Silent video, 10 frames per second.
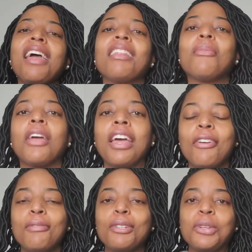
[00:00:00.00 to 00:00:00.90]
Then we head
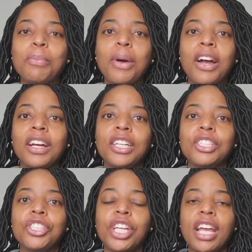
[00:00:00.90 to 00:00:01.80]
over to
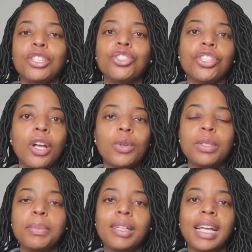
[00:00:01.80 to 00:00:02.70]
Marge and
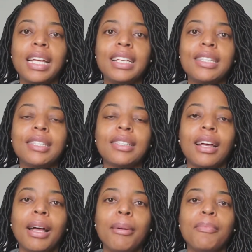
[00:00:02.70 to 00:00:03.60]
Joe's place.
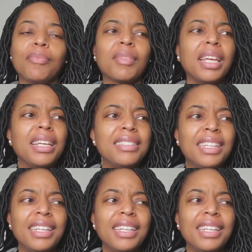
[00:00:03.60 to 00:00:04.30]
She